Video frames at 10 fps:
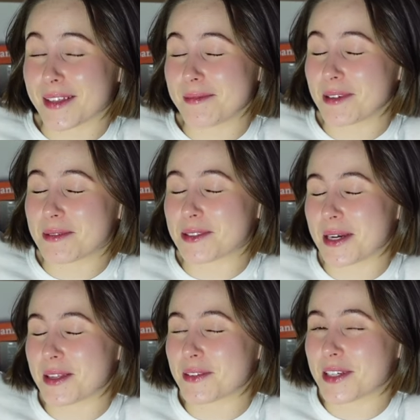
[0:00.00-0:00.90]
I'm going to be
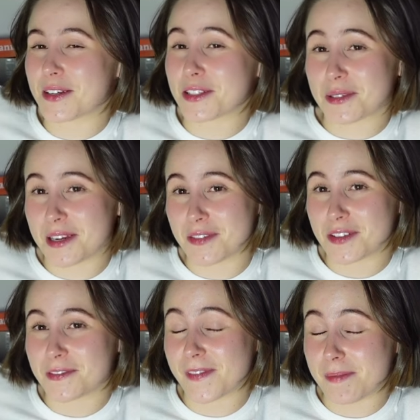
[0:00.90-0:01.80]
23 on the 24th of
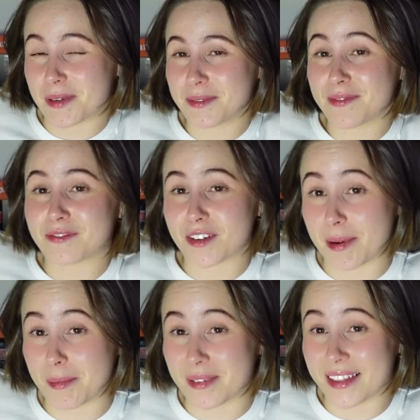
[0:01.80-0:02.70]
November.
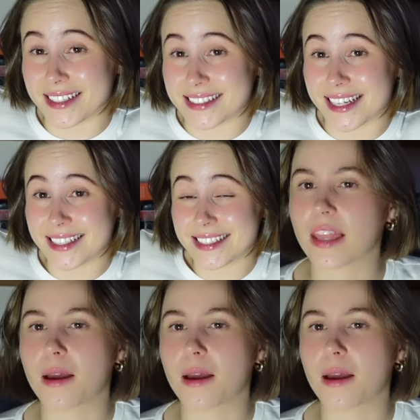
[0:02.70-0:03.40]
Remember that date.